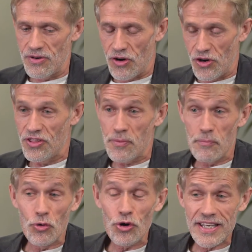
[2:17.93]
on the
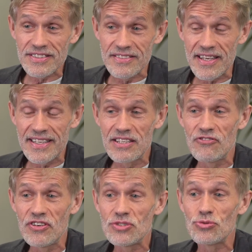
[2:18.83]
more or less the
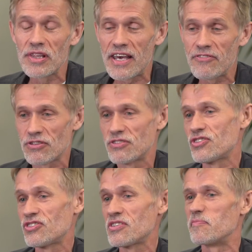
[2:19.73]
individual
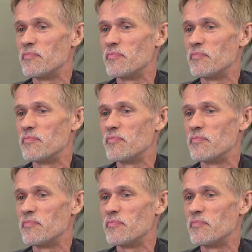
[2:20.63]
levels.